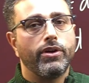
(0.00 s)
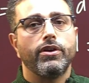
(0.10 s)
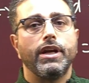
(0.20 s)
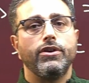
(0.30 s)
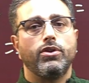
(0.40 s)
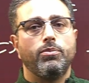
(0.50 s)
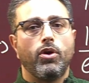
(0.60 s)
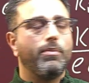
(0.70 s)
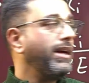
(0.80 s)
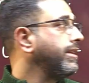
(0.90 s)
into 10 to the
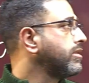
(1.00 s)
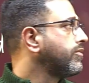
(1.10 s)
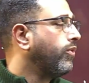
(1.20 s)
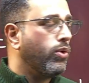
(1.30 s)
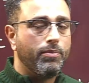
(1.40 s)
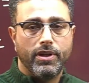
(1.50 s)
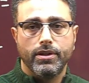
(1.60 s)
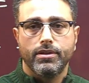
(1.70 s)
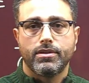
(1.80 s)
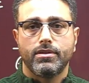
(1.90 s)
power minus 4
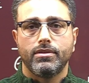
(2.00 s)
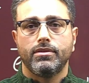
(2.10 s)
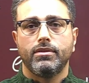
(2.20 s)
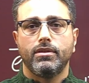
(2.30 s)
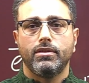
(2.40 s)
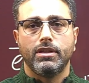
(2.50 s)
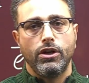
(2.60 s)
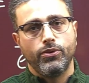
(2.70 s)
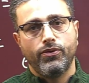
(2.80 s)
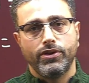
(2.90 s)
meters.
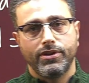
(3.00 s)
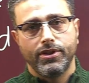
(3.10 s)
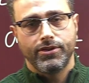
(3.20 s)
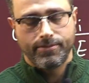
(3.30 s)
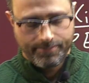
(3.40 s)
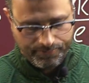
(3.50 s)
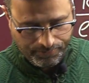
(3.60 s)
That'll do for this session.